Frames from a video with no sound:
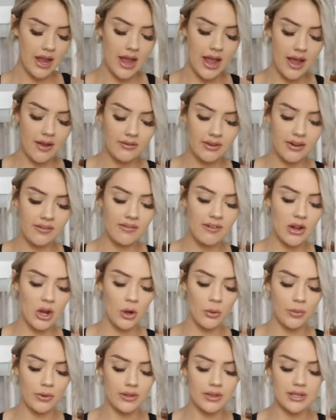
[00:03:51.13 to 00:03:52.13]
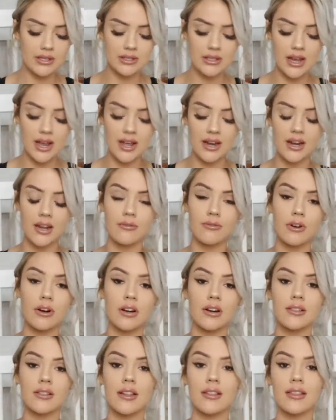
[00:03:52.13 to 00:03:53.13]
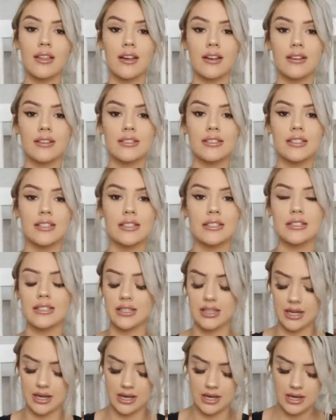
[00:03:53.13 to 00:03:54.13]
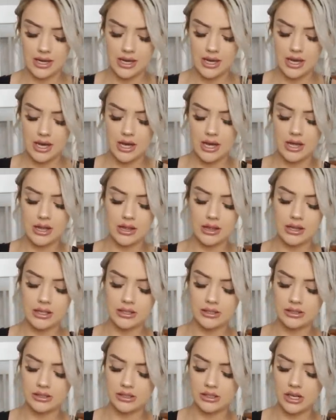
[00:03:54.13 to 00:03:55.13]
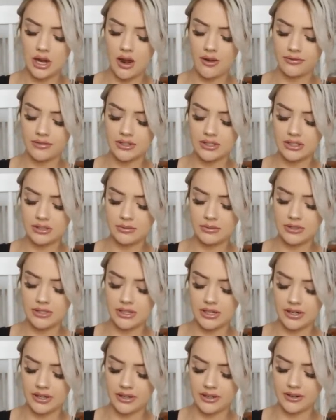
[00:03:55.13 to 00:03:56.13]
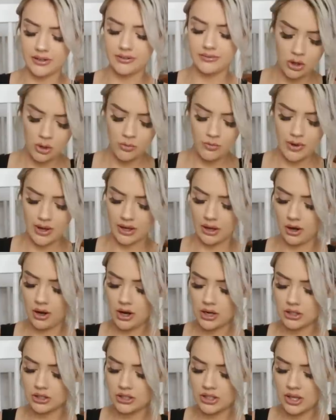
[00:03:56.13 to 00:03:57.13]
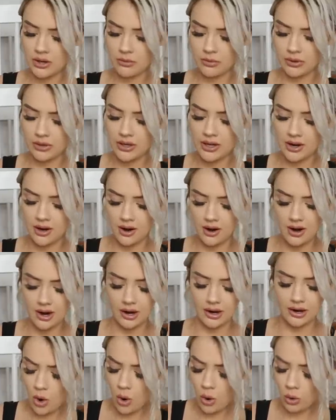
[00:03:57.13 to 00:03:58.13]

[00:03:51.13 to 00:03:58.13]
I haven't even opened these yet and I've heard that they are seriously the softest material. Oh my gosh, they really are.